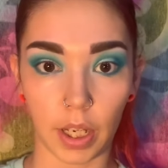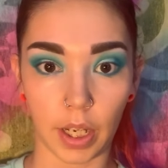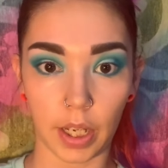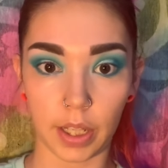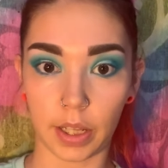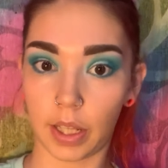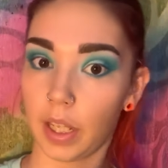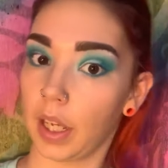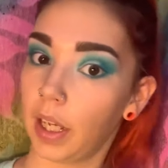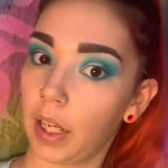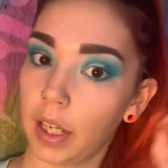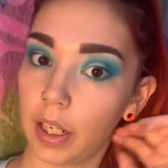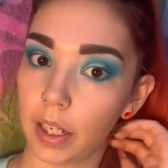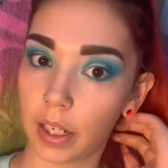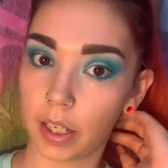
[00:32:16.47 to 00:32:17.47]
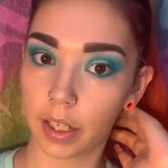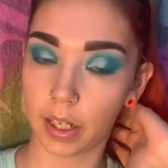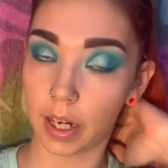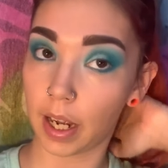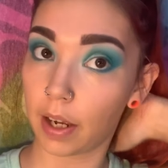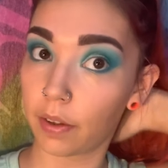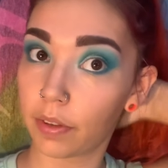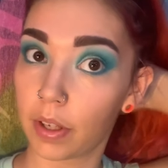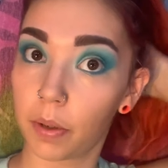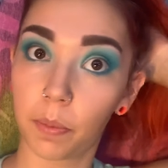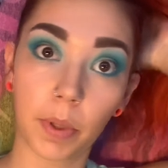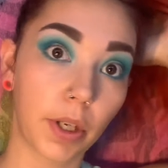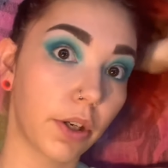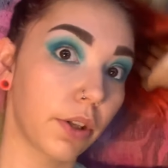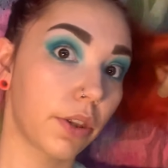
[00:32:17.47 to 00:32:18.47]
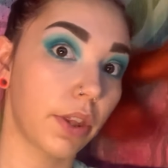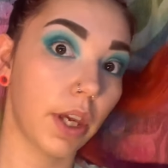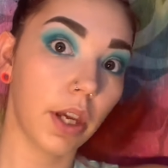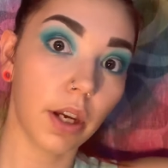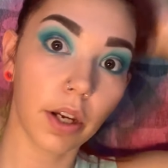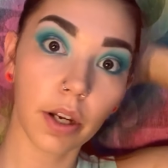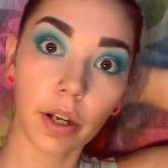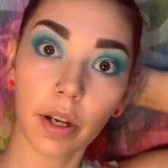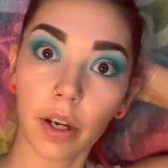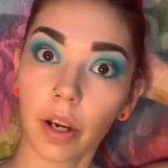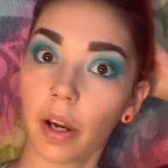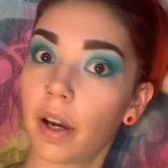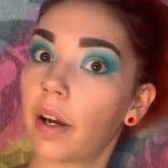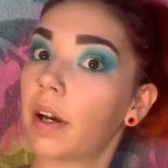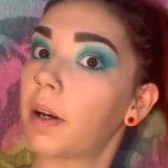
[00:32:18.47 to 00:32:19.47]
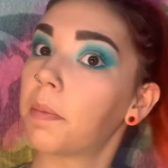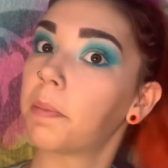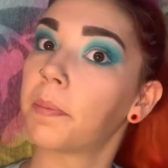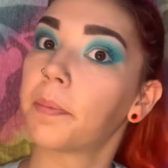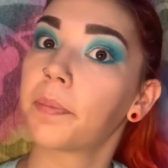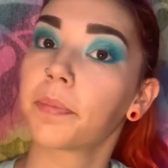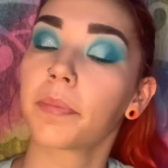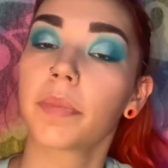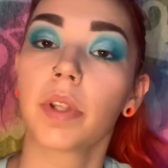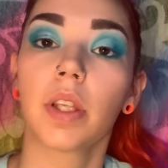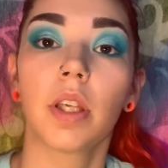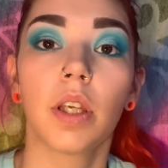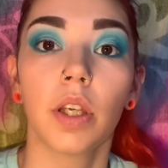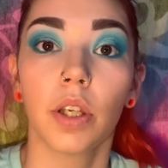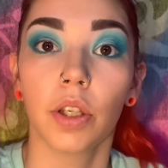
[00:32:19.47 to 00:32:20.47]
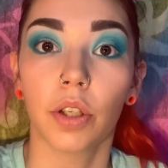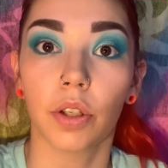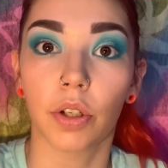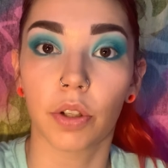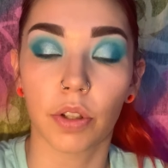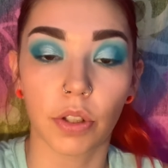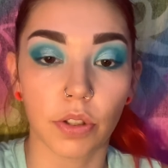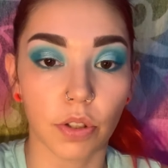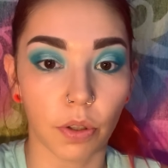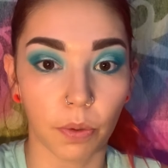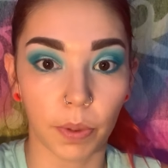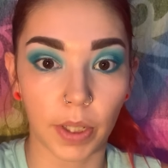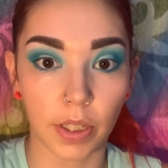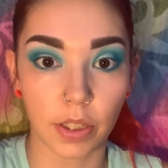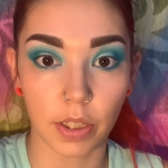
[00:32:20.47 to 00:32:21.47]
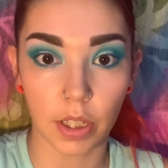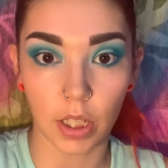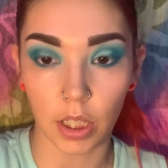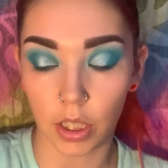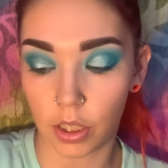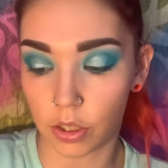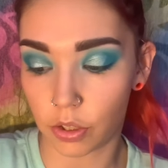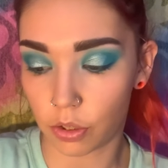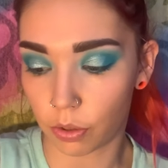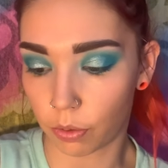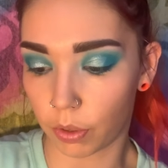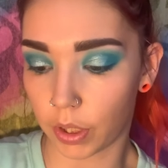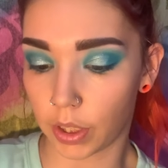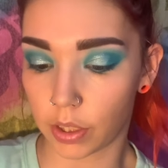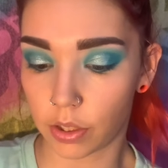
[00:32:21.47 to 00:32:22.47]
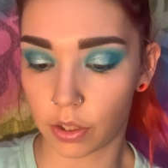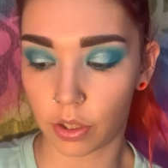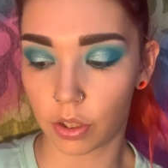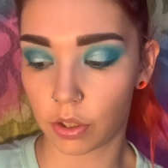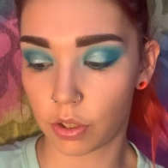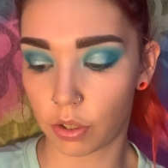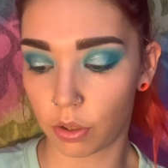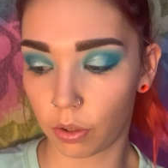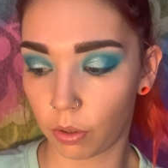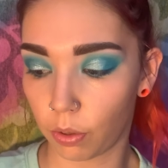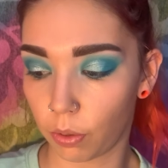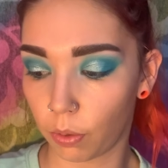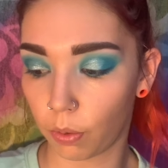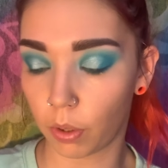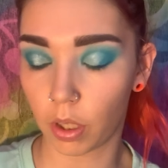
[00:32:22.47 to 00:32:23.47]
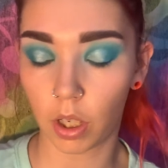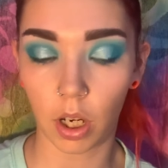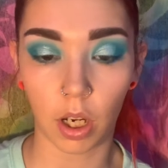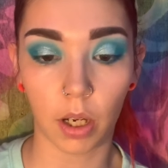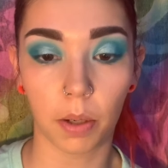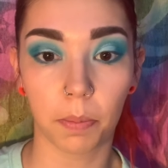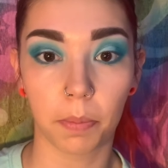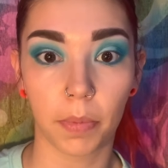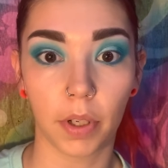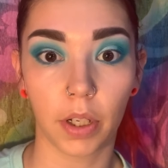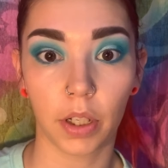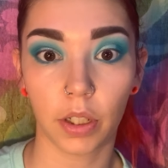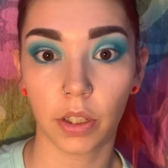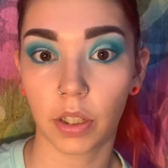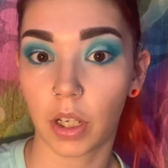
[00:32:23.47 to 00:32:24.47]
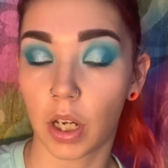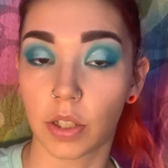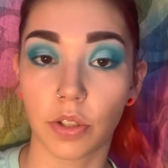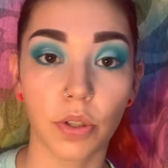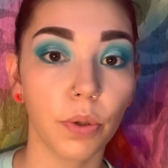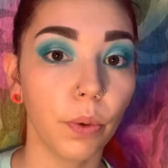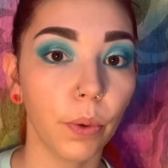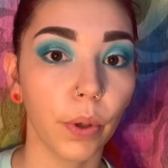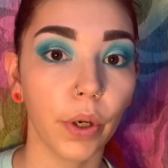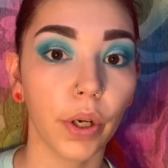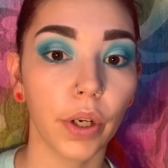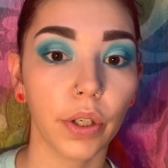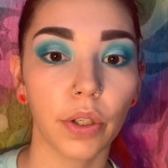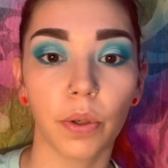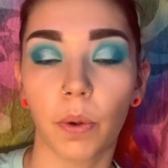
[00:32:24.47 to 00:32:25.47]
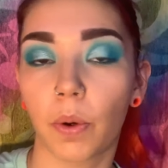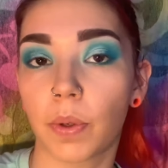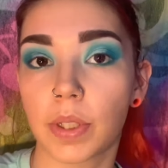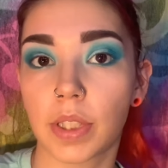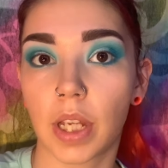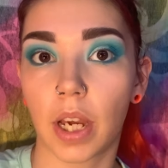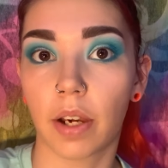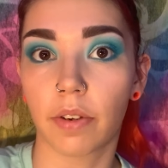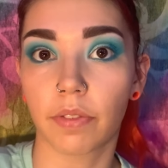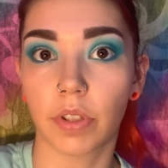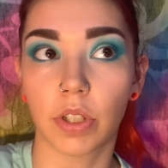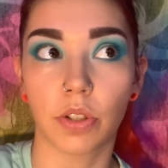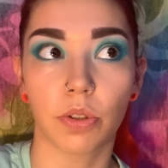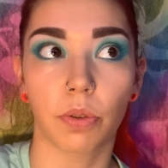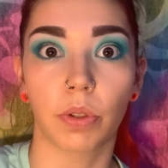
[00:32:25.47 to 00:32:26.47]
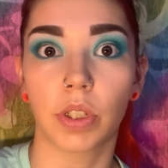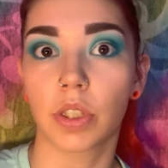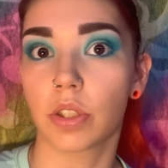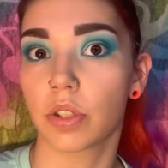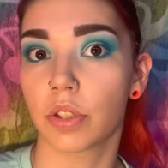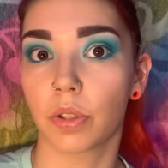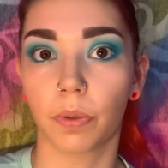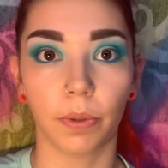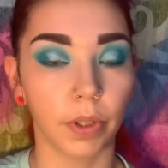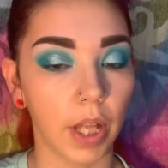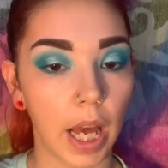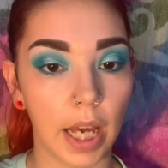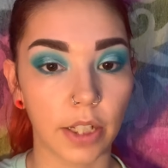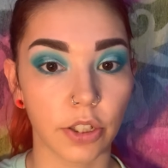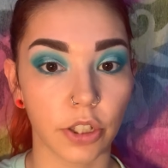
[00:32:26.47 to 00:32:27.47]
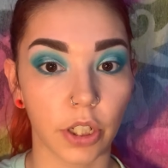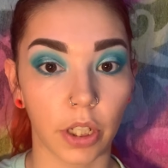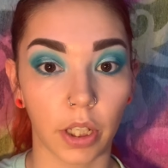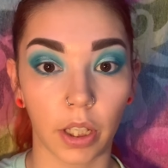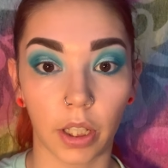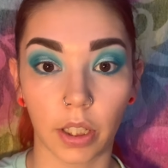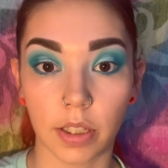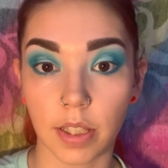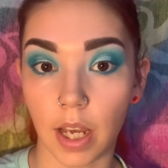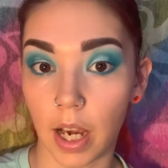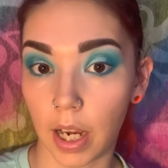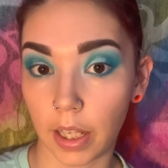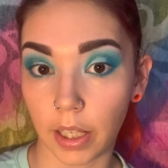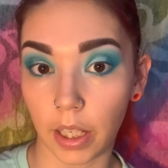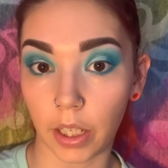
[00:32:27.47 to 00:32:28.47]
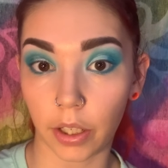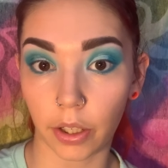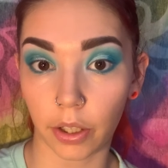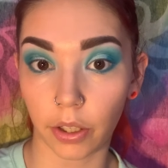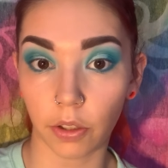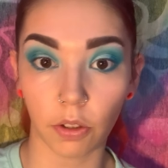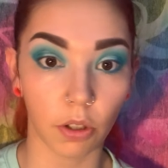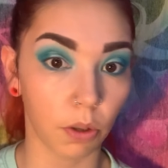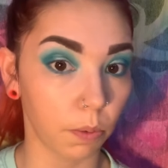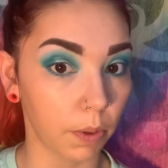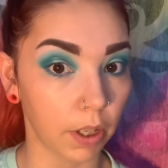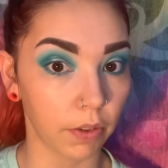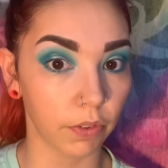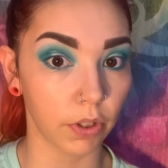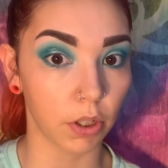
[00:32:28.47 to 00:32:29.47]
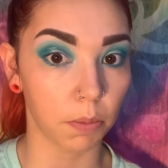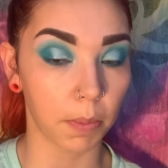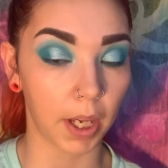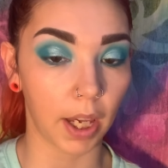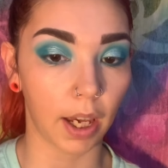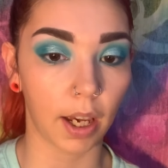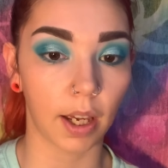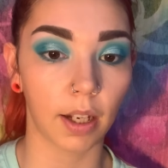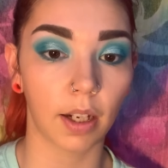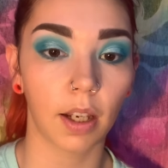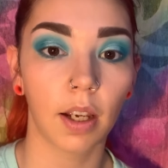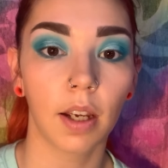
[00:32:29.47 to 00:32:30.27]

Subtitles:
And then now that we are there, you know, there's always the choice to contour. You always have the choice to do lashes, eyeliner, you know, whatever you may add.